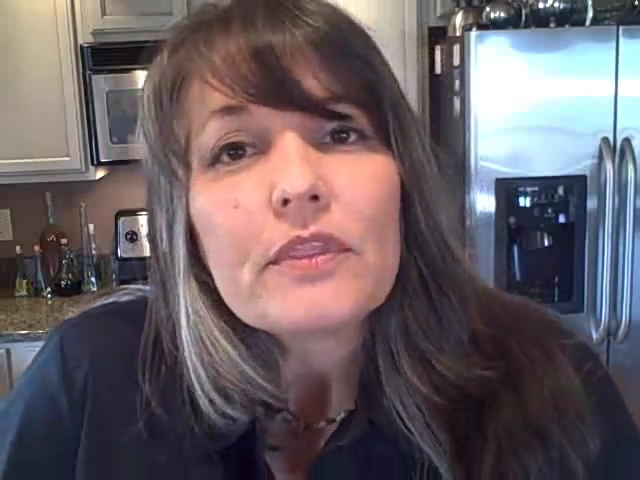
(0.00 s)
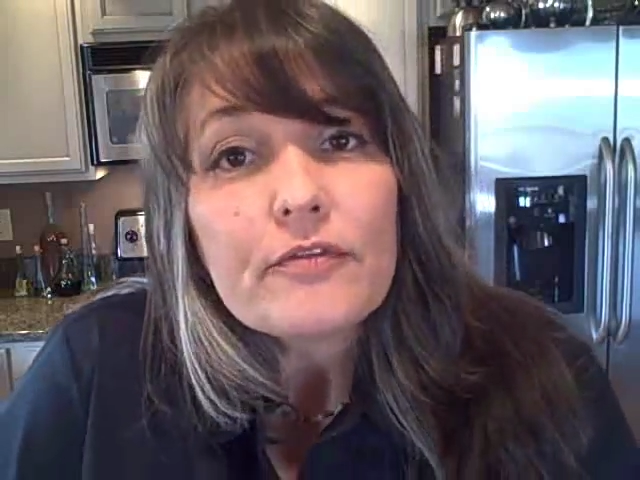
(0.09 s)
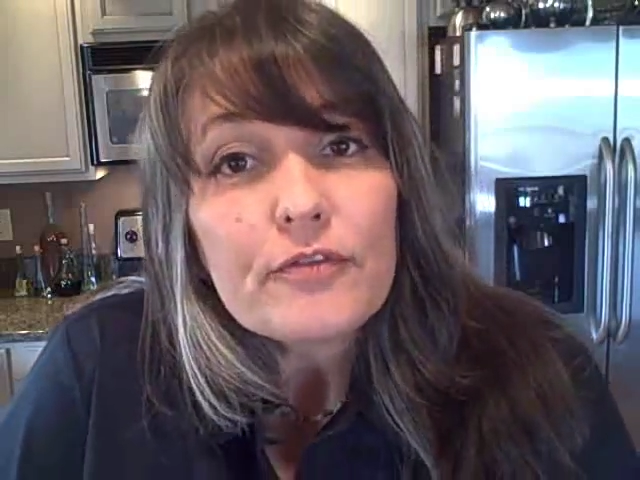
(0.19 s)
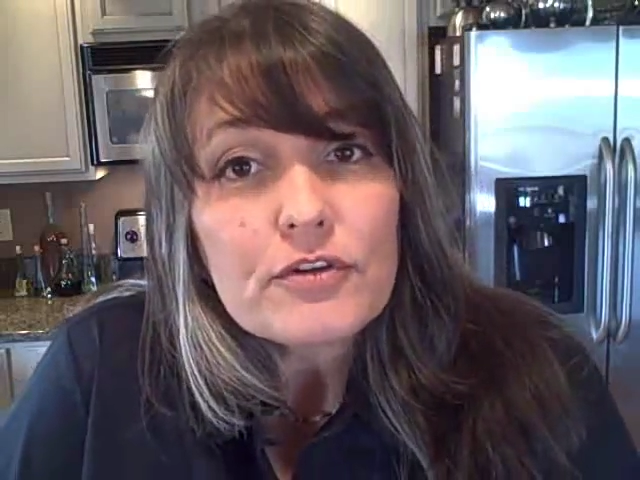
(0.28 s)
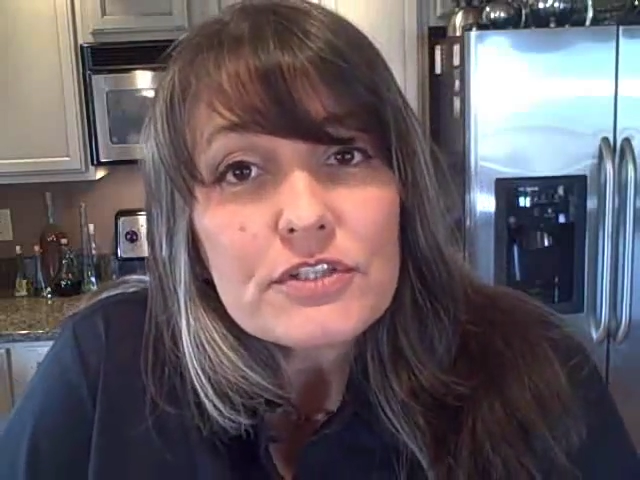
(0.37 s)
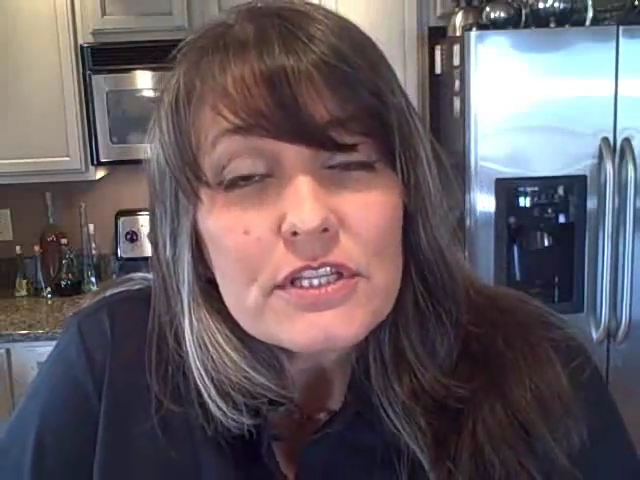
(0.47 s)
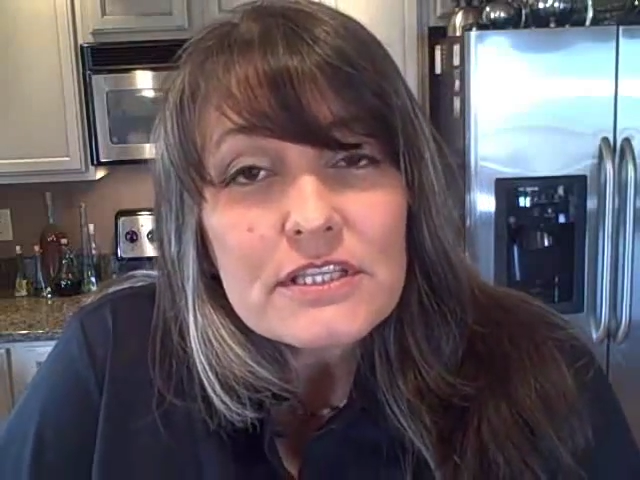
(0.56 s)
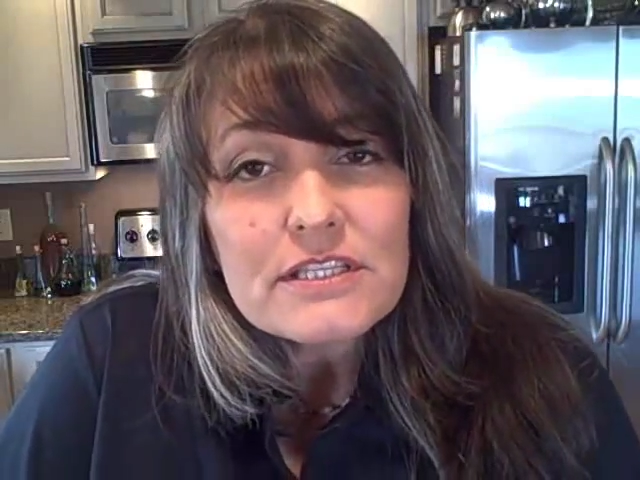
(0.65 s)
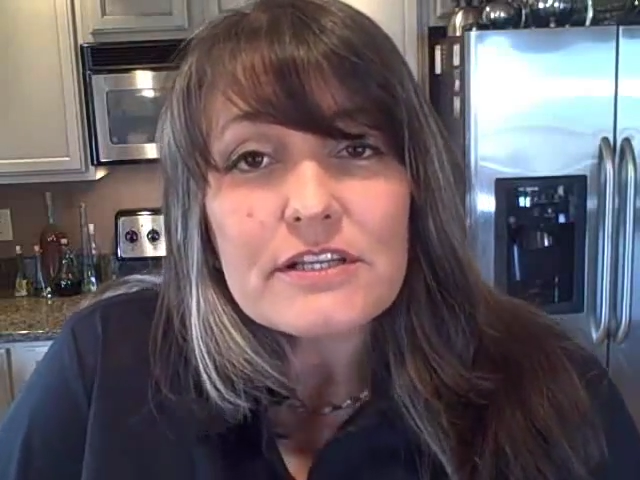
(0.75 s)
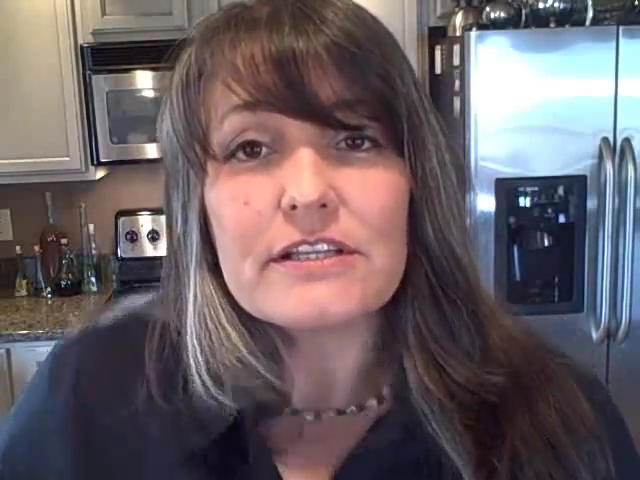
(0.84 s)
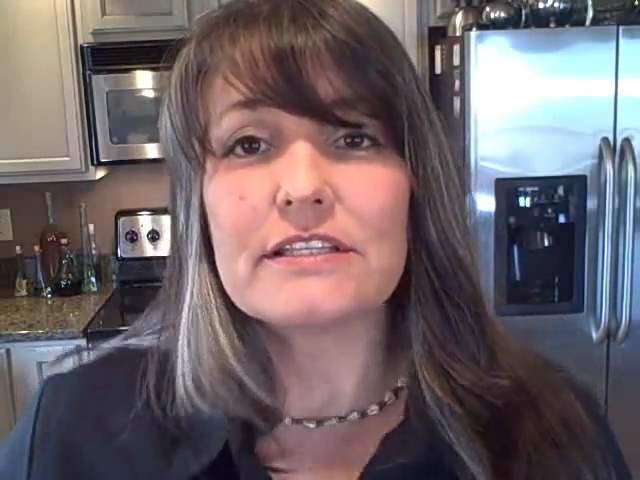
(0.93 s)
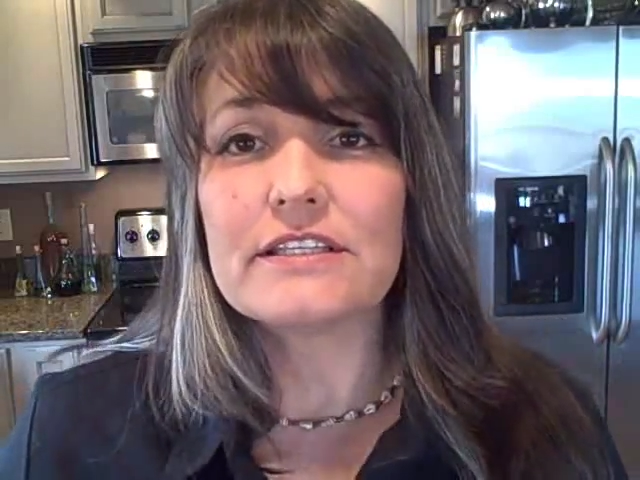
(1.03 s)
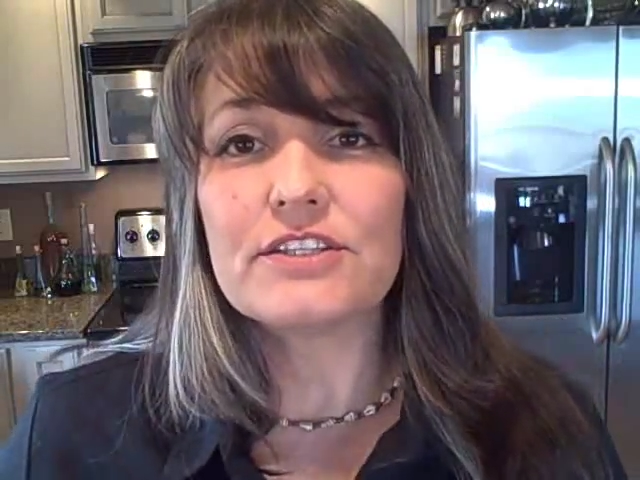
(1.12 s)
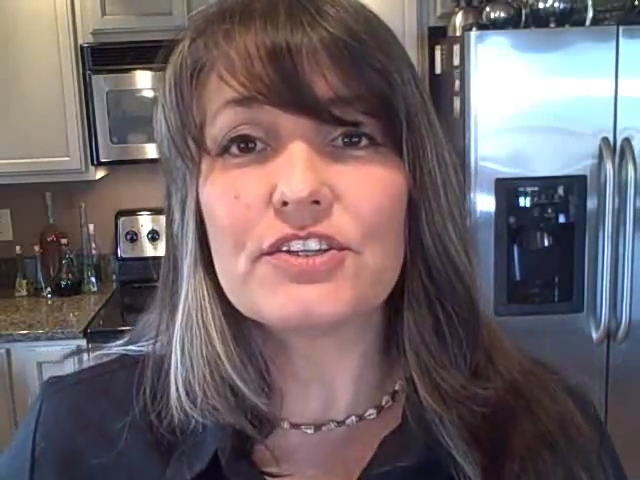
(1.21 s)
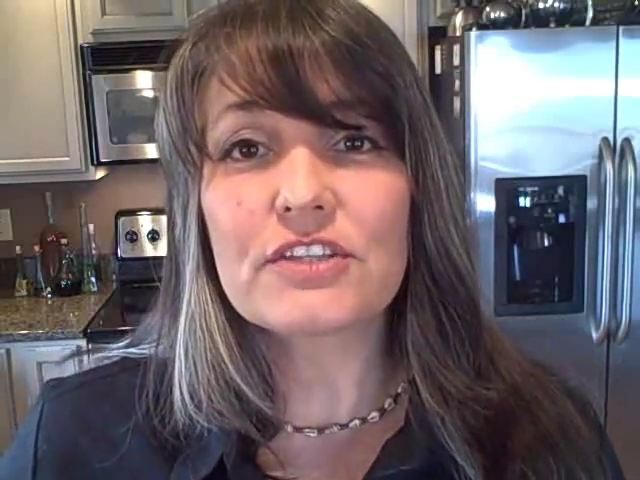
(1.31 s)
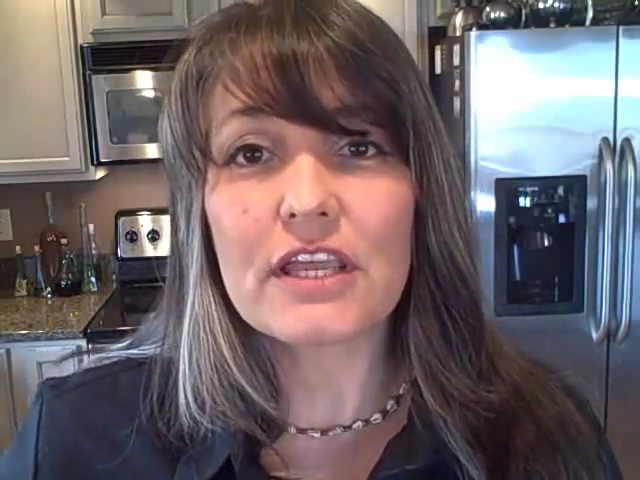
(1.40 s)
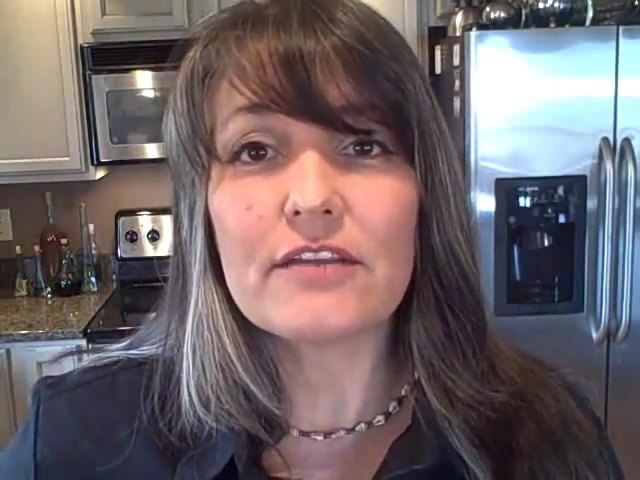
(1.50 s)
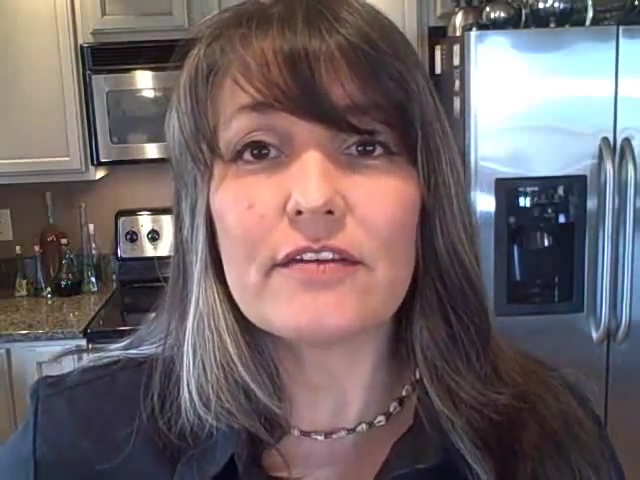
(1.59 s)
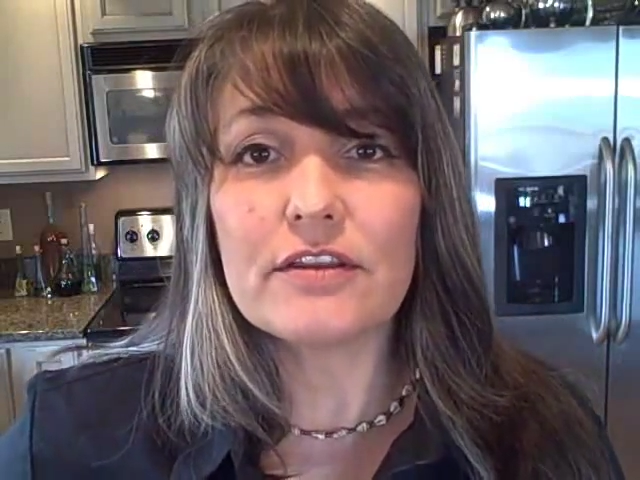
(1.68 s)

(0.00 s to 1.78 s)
the first of the series is just kind of